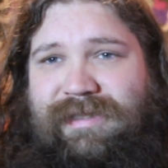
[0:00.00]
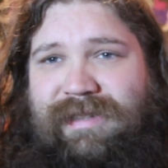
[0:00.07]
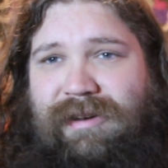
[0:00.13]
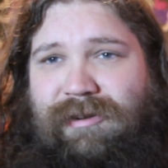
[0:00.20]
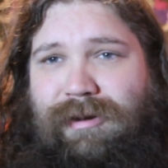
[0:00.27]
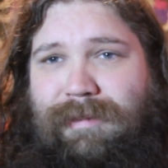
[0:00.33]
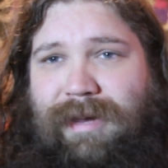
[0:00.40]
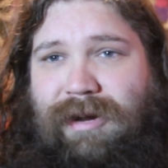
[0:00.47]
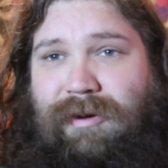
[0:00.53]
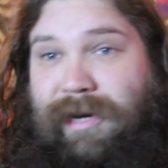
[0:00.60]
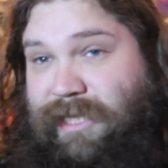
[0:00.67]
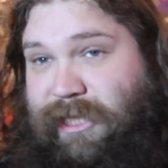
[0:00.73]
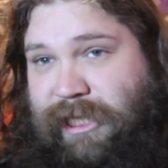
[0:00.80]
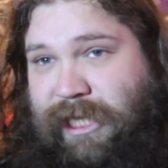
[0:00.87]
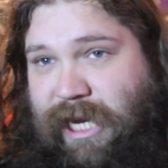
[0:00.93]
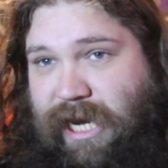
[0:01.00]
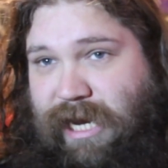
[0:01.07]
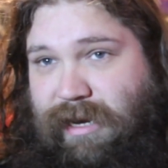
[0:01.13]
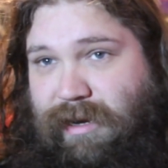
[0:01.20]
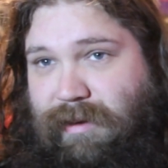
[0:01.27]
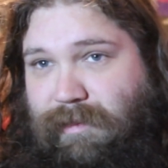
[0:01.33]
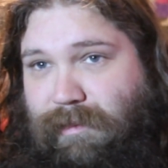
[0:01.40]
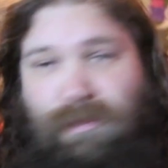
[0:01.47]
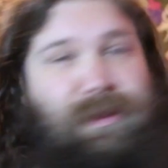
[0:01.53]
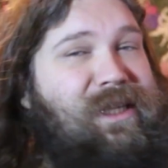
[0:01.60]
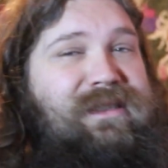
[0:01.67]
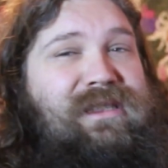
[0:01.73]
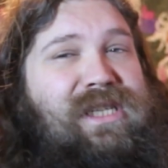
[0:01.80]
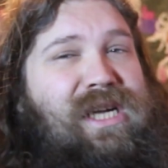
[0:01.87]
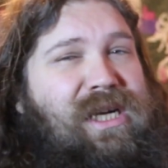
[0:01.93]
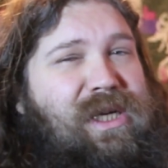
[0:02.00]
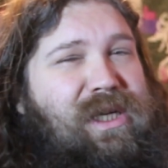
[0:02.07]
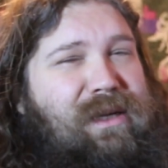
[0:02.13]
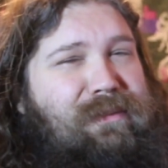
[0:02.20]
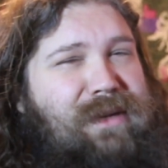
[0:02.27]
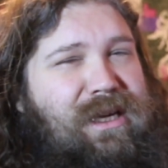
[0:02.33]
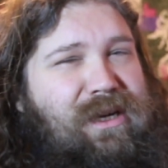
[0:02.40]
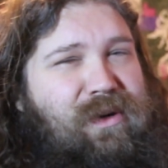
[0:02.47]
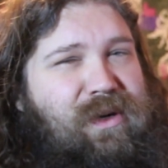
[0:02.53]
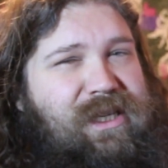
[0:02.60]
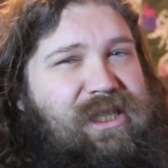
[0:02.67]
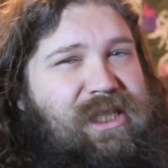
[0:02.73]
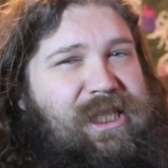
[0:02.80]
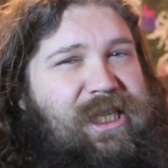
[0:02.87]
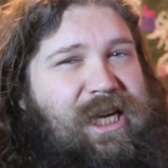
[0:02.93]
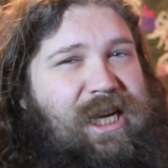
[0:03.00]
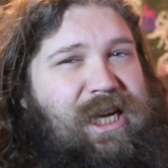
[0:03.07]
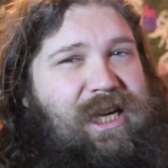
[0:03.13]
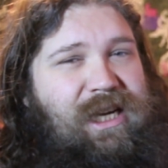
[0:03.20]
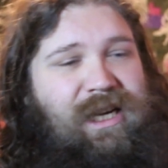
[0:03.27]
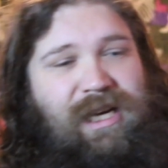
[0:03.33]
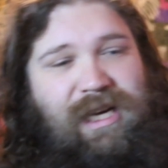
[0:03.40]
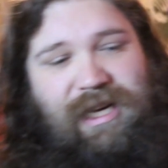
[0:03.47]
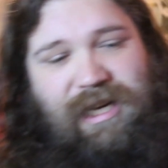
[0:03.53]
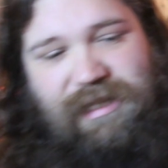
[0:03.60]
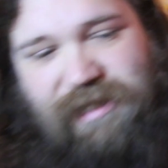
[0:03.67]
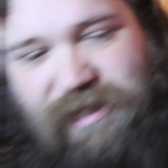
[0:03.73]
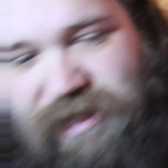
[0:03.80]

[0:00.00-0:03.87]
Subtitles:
is now going to be Chris Chan, but it's not going to be Chris Chan. It's